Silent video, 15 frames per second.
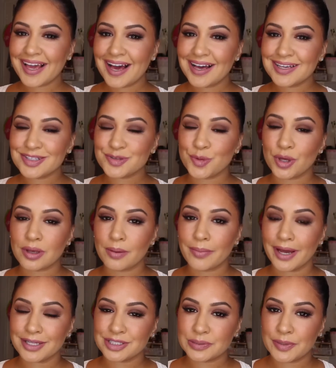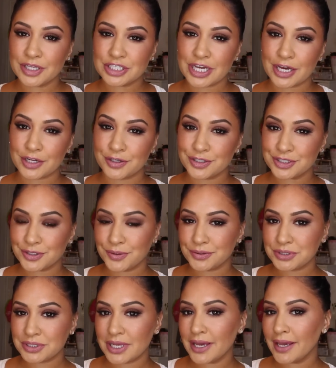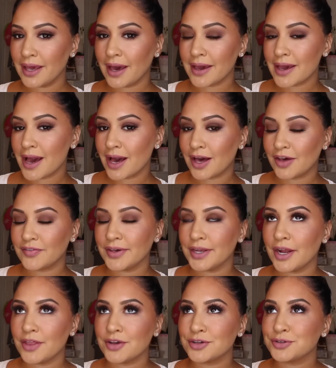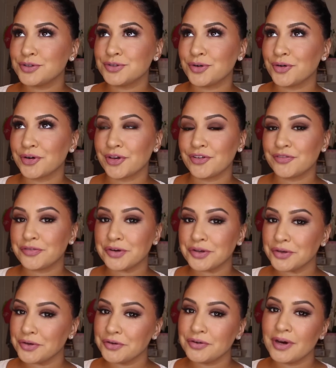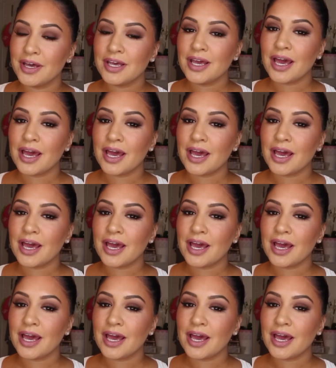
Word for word: guys welcome back to my channel so today I have another tutorial for you